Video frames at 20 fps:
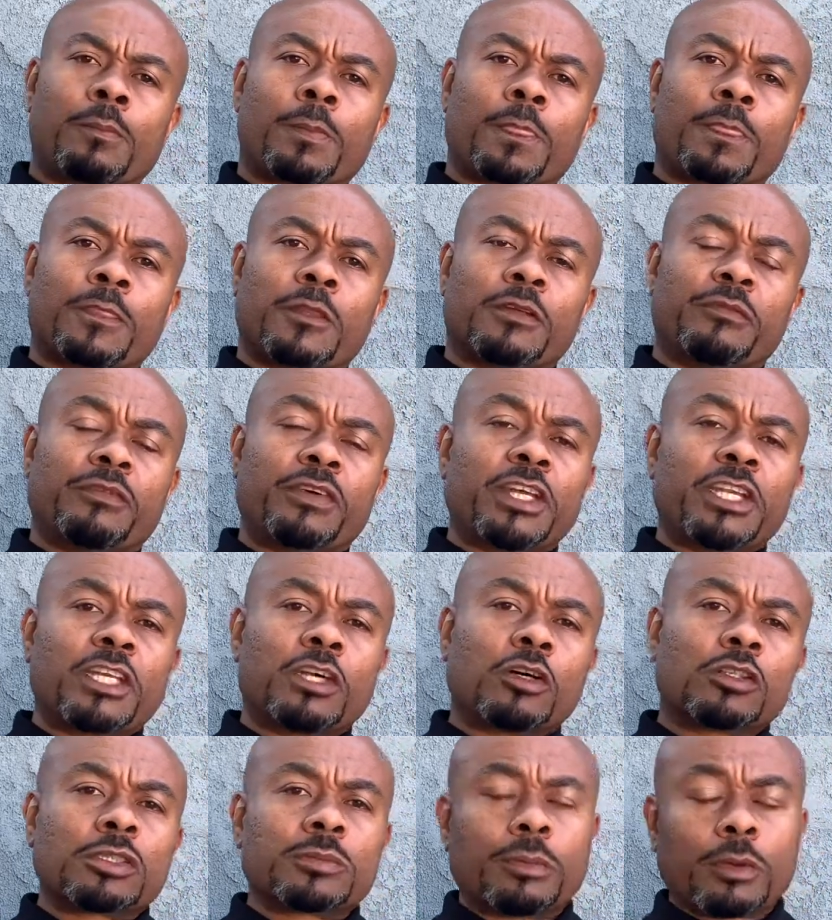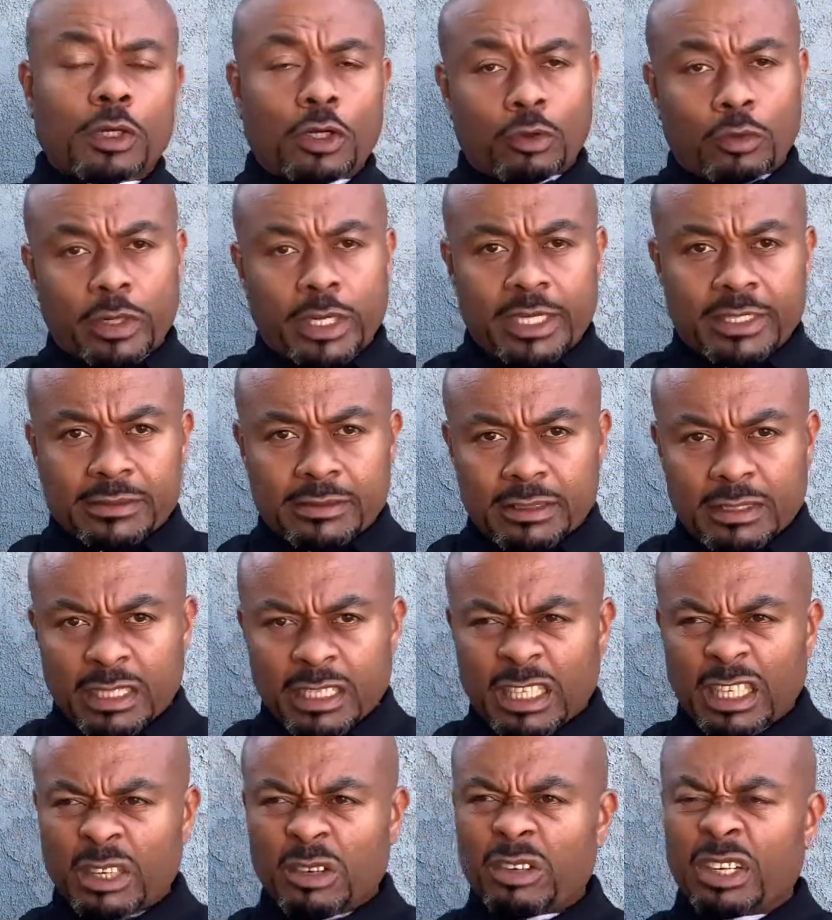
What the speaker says: the videos progress, it'll